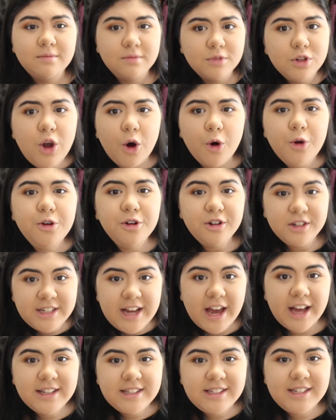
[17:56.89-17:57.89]
Know your
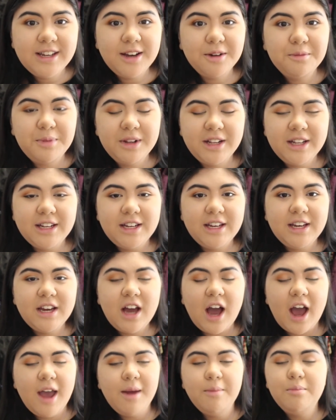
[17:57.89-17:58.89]
dancing ability.
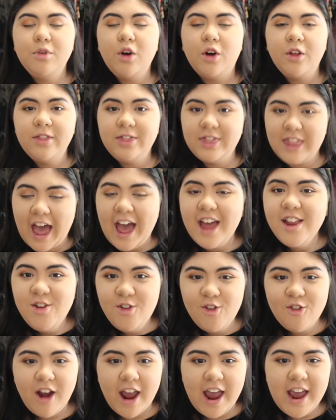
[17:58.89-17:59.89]
I'm not that
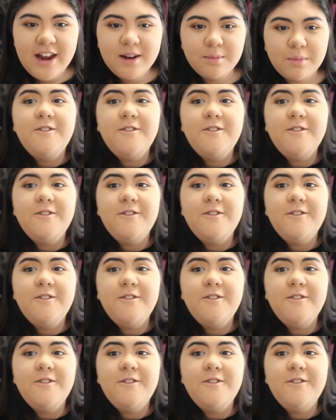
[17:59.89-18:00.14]
great.